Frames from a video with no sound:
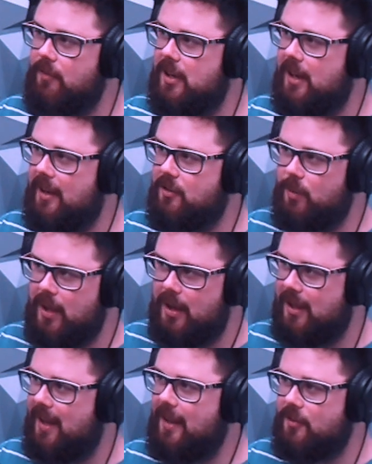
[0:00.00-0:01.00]
days, and we had to
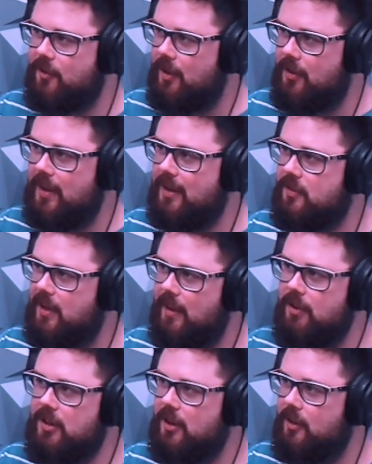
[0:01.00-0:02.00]
cancel on day
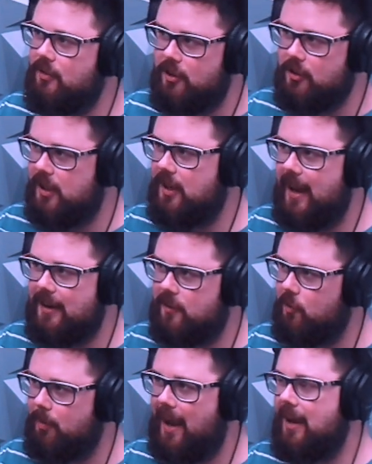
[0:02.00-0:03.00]
7 because our lead
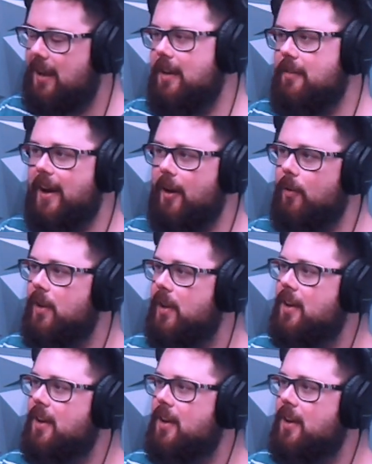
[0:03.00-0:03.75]
actor's back gave out.